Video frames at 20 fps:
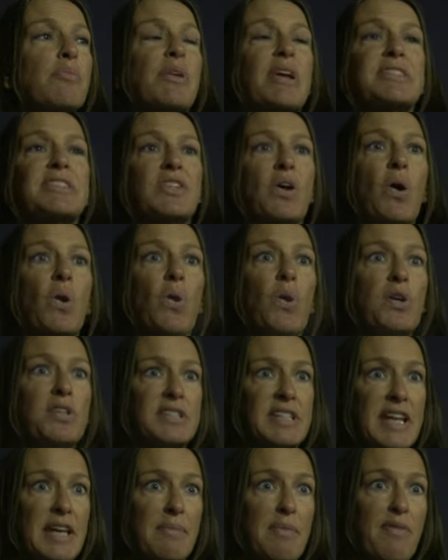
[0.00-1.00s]
plus the whole
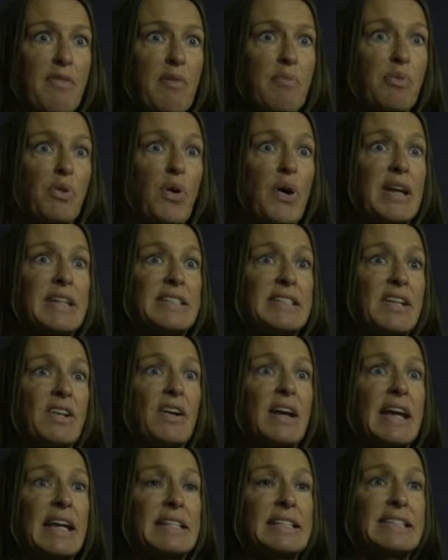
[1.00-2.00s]
team of employees that
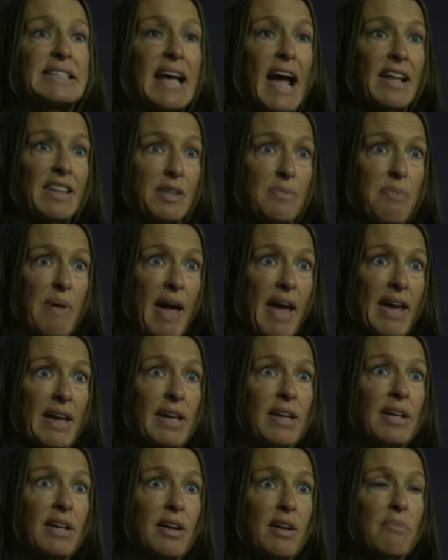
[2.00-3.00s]
are inside the bag,
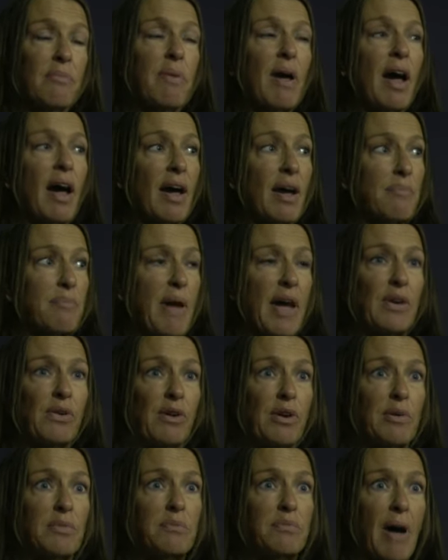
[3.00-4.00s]
uh, bag
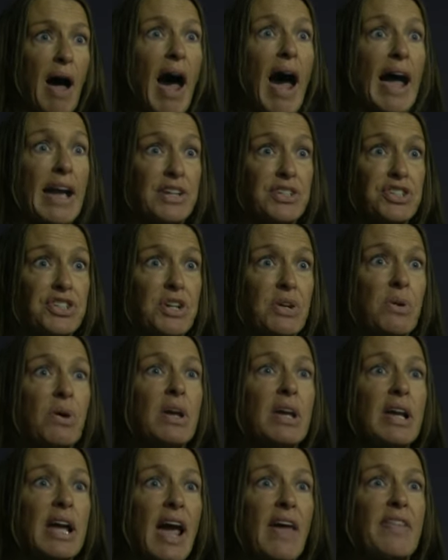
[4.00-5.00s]
room behind you,
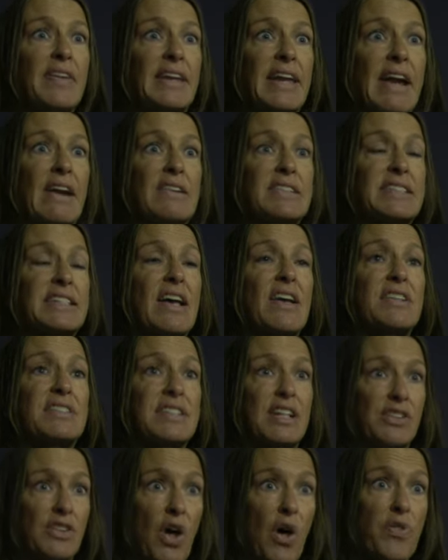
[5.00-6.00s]
and the carousels
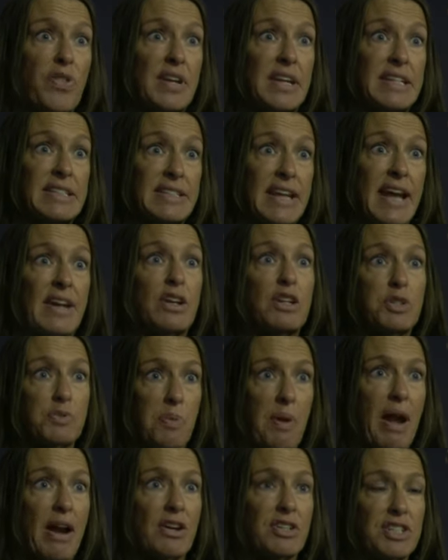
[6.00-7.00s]
that load the containers
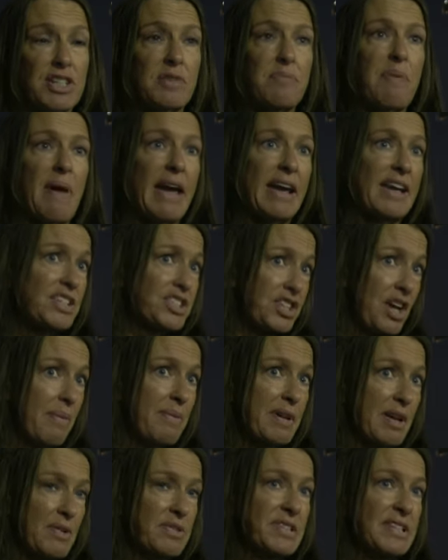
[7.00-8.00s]
prior to the baggage
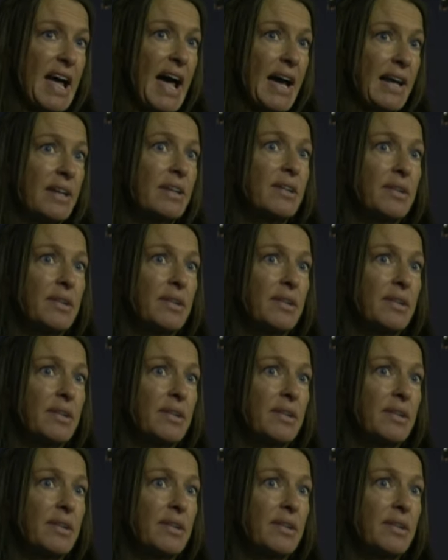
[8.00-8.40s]
coming outside.